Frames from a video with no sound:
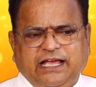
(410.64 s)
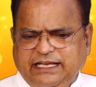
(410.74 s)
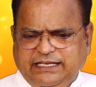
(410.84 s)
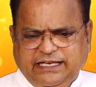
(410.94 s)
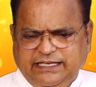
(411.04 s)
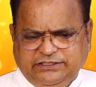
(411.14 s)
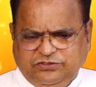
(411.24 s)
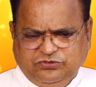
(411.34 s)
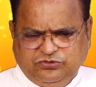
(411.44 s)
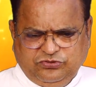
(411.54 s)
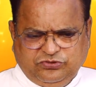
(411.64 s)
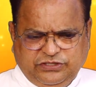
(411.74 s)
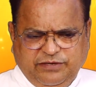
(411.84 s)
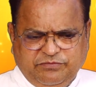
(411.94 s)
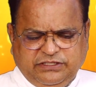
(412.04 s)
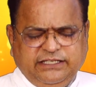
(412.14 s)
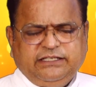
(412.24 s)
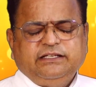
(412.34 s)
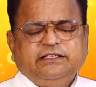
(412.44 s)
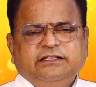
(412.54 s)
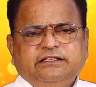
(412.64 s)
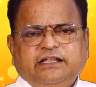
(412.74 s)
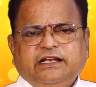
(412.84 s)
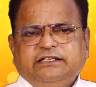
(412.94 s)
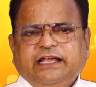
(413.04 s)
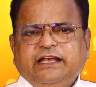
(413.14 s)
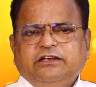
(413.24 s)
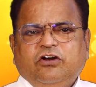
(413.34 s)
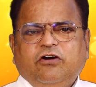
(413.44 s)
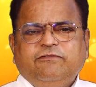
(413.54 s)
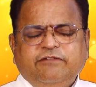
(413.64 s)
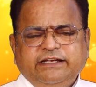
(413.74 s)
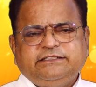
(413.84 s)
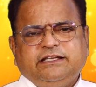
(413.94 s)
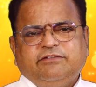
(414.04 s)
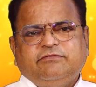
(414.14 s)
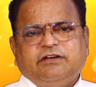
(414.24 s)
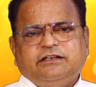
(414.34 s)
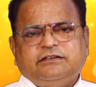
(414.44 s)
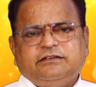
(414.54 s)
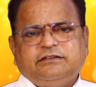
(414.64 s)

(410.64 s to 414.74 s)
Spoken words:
I like to do something that can offend someone.